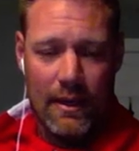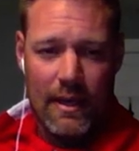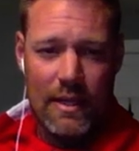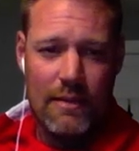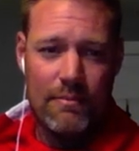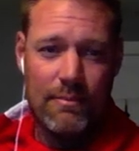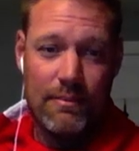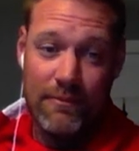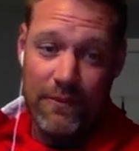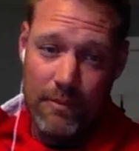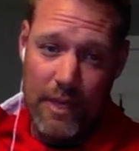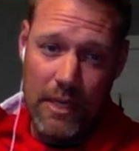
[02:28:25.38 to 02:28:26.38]
and then
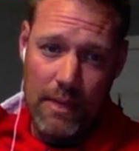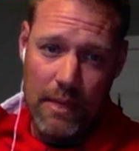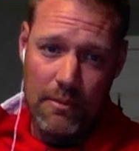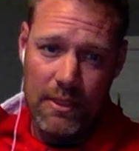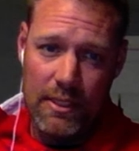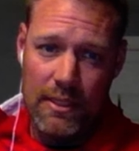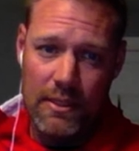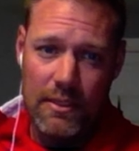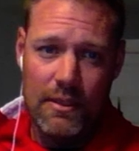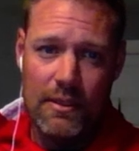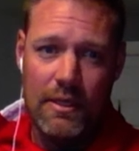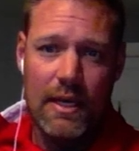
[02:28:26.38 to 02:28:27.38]
for me to be able
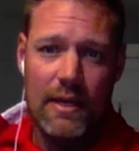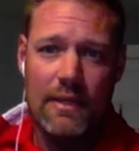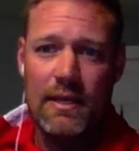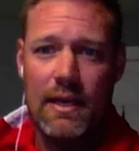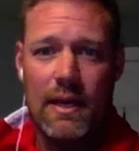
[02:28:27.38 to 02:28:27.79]
to kind of say,